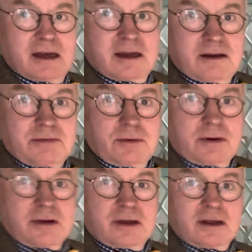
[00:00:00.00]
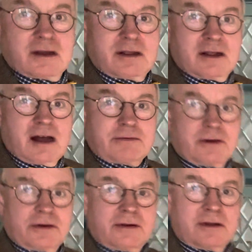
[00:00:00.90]
if you were
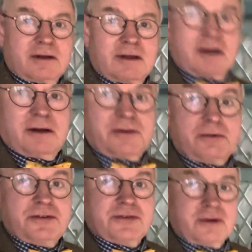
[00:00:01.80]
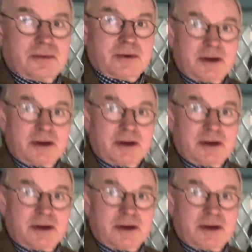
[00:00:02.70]
after an original one,